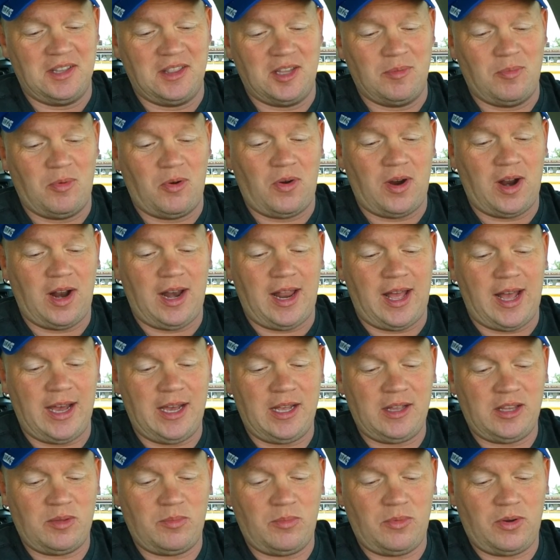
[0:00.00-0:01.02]
The more I
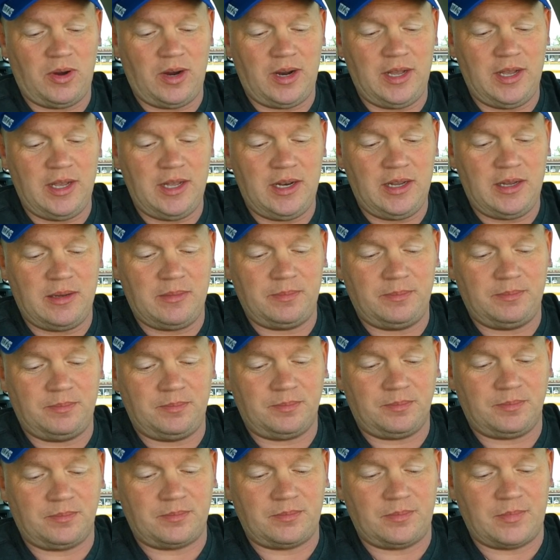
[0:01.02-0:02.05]
like it, the more I eat it.
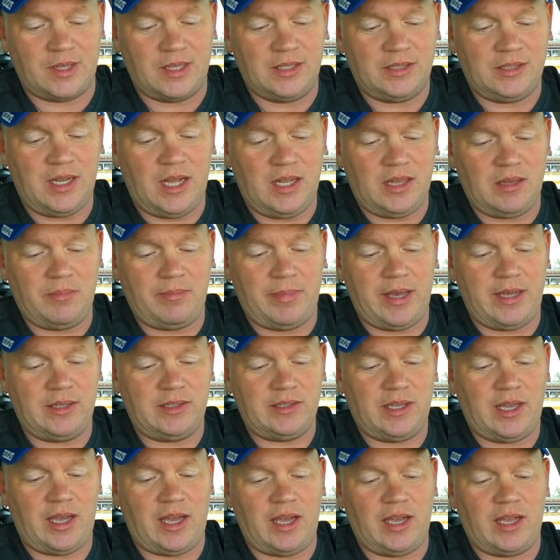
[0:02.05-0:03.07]
It's not the
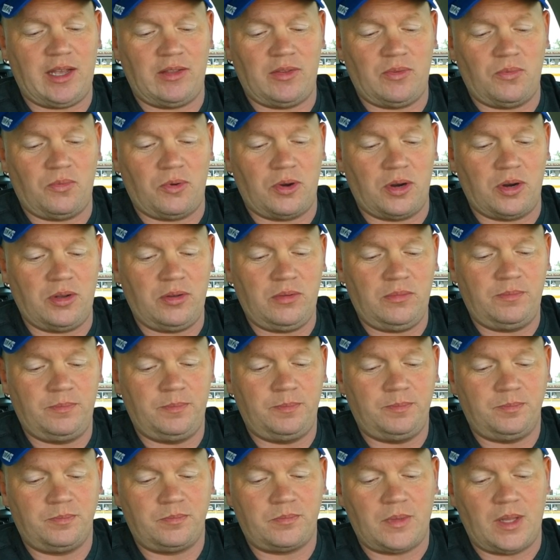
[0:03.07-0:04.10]
best cake in the world,
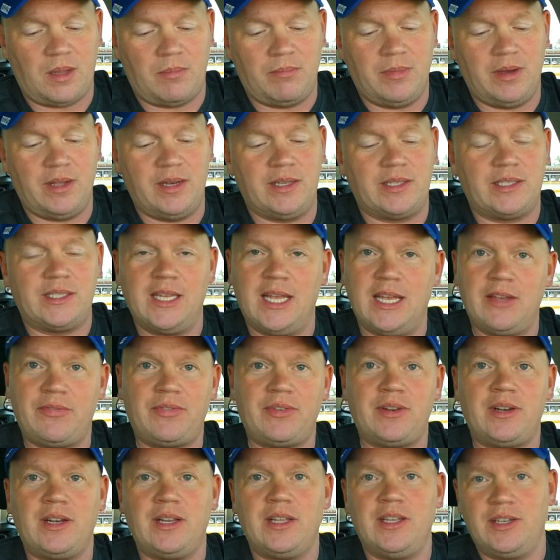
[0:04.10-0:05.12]
but it's
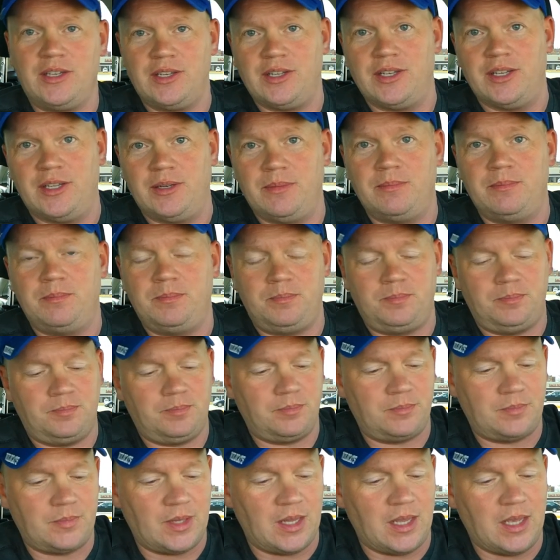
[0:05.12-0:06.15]
definitely good.
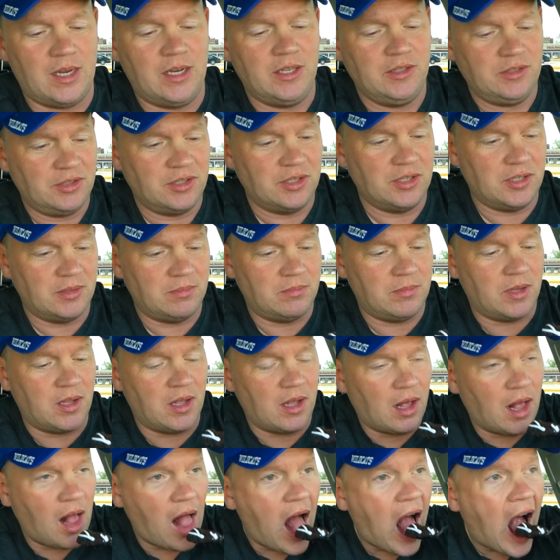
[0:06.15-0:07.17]
It is good,
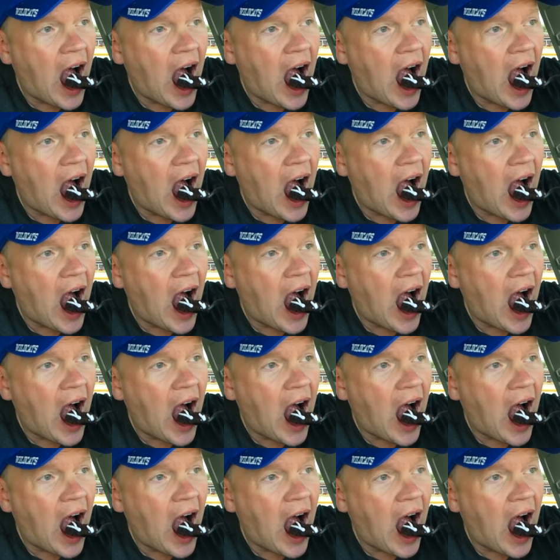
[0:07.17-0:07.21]
yeah.